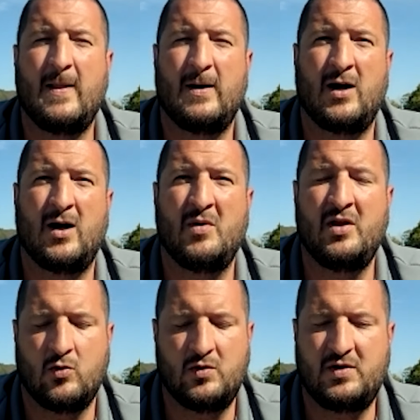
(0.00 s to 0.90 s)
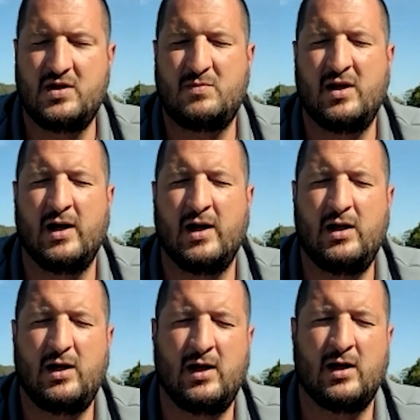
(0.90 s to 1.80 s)
in Northeast PA,
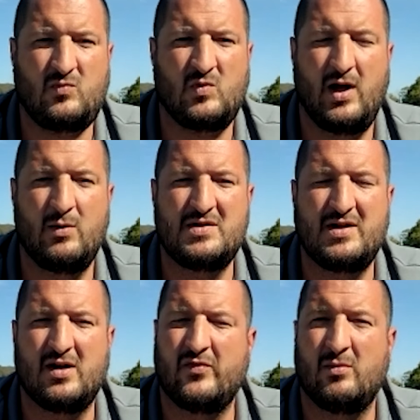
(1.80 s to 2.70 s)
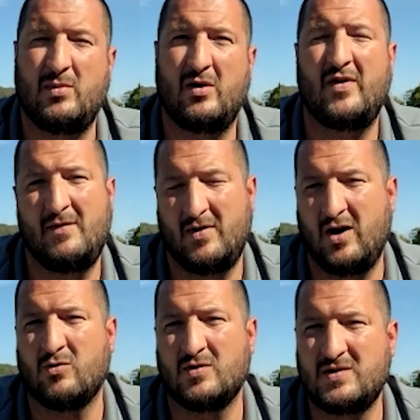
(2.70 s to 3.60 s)
and I was there for about 5
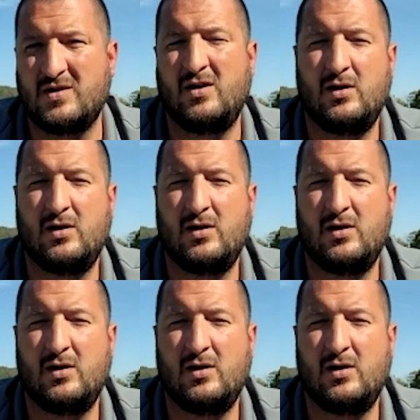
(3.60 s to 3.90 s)
hours.